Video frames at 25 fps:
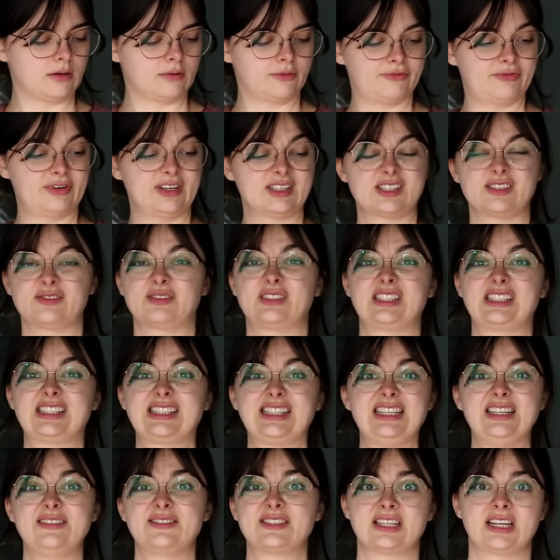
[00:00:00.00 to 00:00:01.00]
fit of the
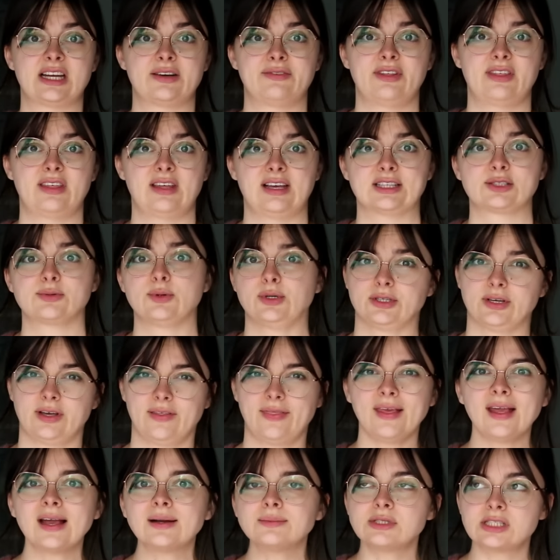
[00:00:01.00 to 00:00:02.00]
sleeves and everything as well. So I
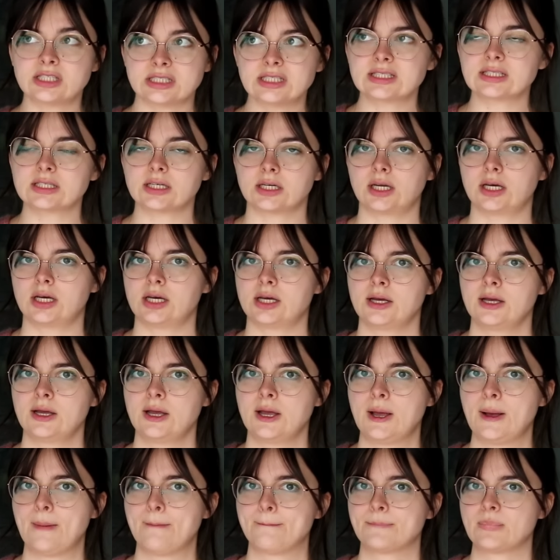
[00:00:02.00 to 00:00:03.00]
think I'm just gonna
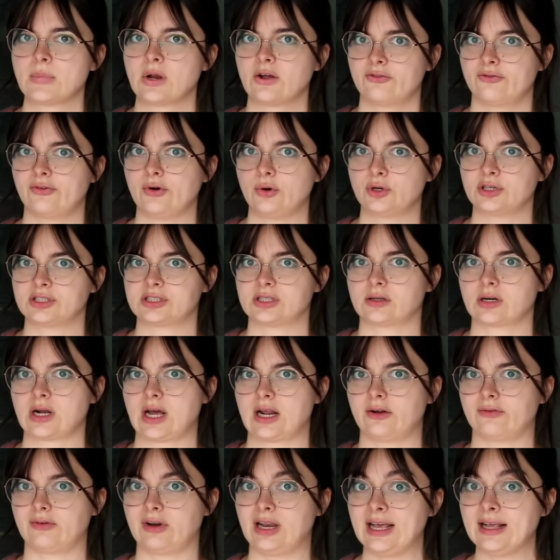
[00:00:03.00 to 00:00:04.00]
focus on
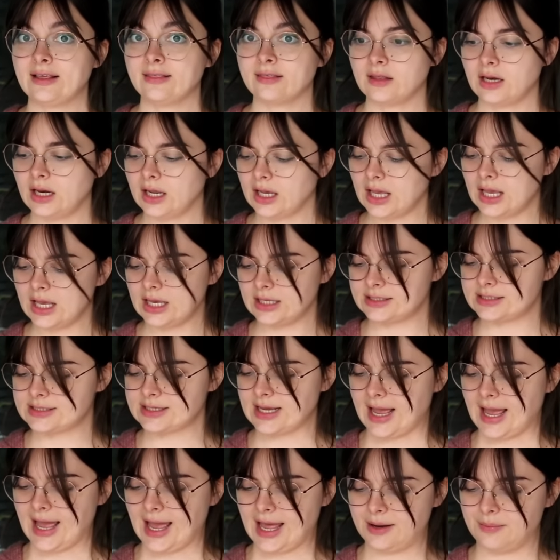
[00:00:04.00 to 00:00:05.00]
kind of lengthening
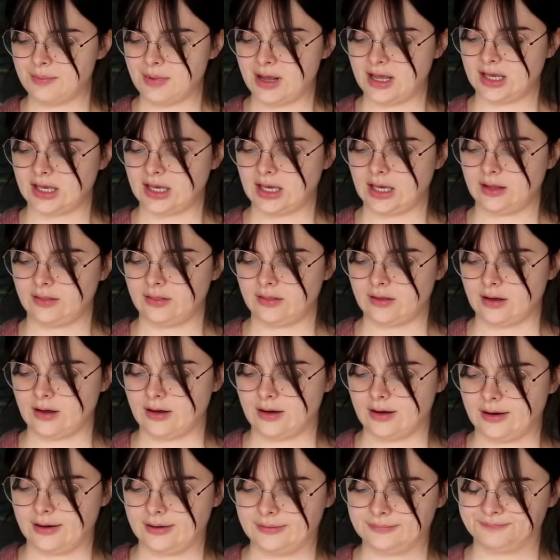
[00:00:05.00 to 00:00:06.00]
it and making
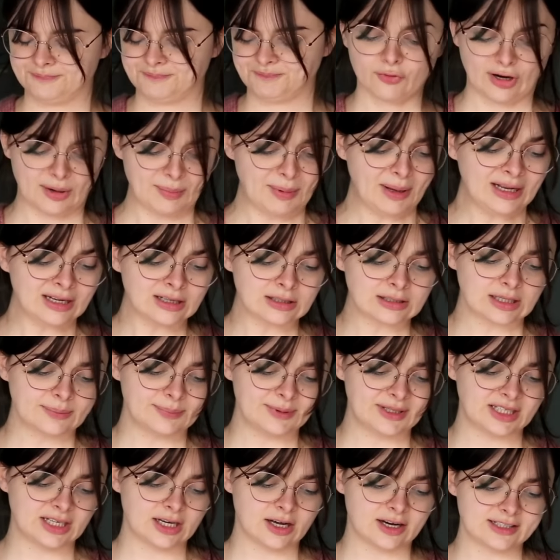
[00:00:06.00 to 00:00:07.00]
the ribbing look a
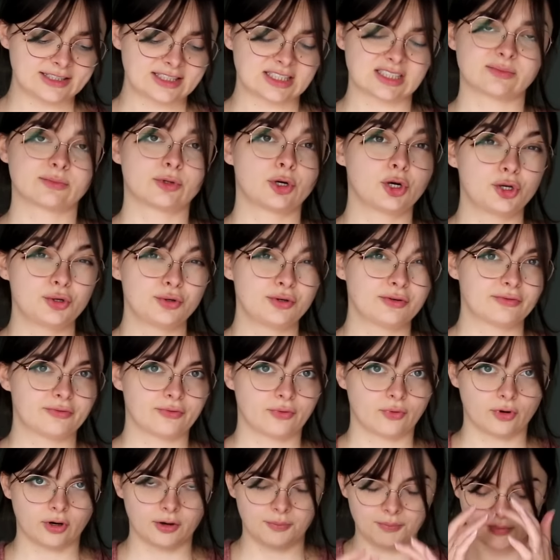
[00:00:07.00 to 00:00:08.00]
bit nicer, more
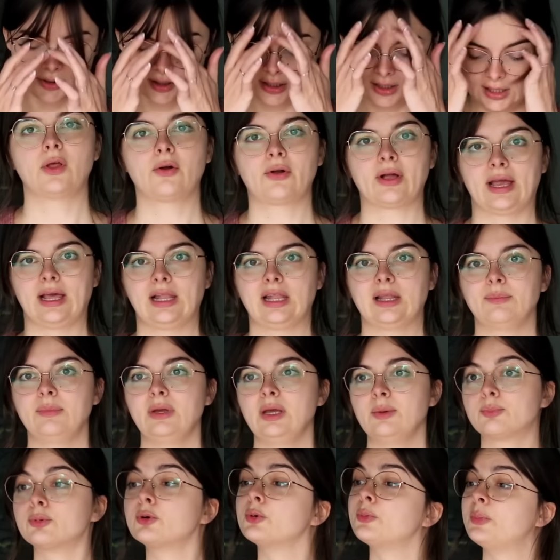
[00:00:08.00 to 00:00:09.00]
uniform. Okay, let
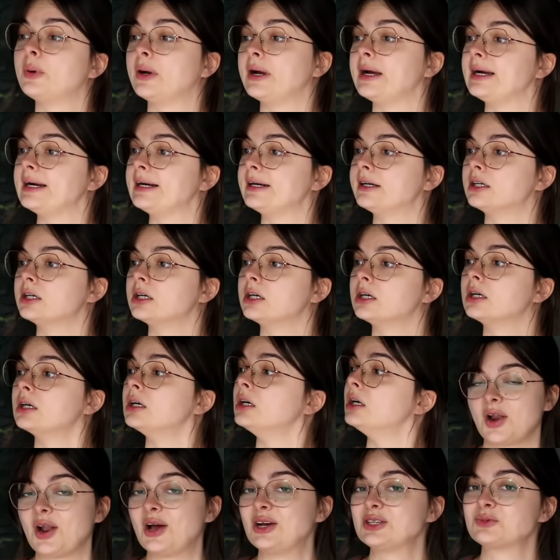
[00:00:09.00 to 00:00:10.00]
me prepare
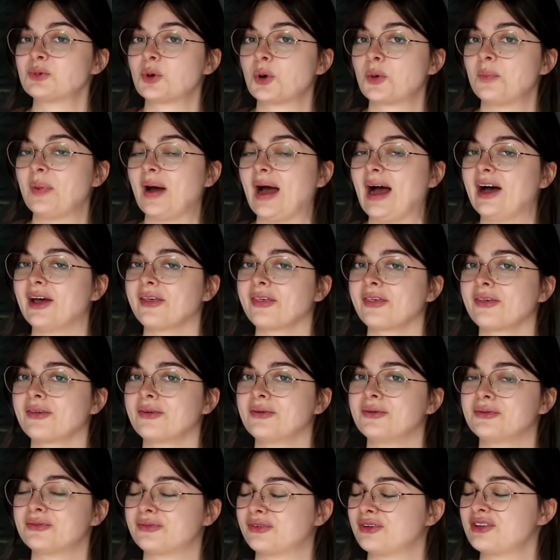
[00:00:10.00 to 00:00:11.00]
a nice warm bath
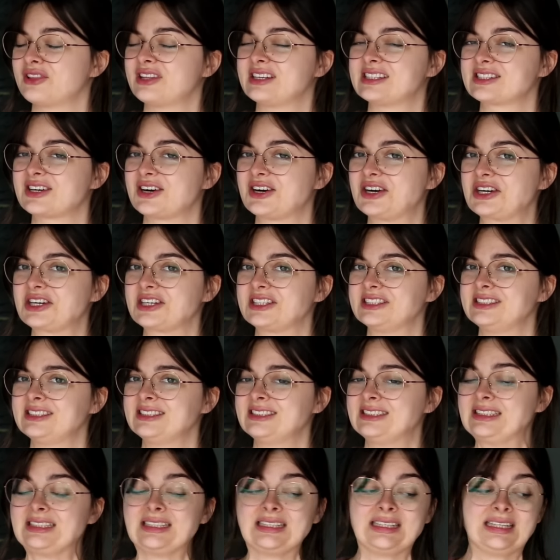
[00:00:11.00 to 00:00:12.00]
for this
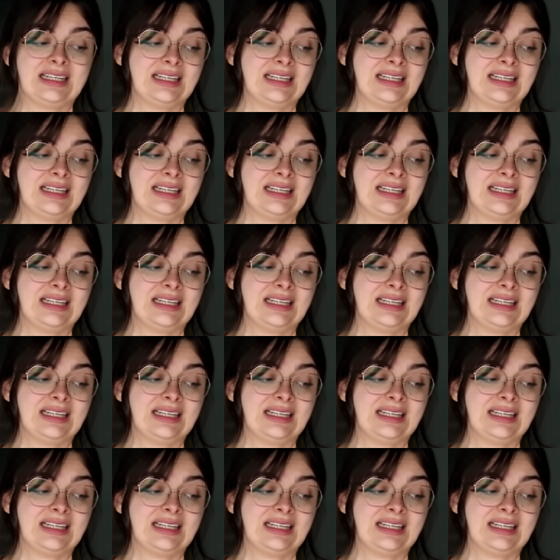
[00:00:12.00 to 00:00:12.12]
cardigan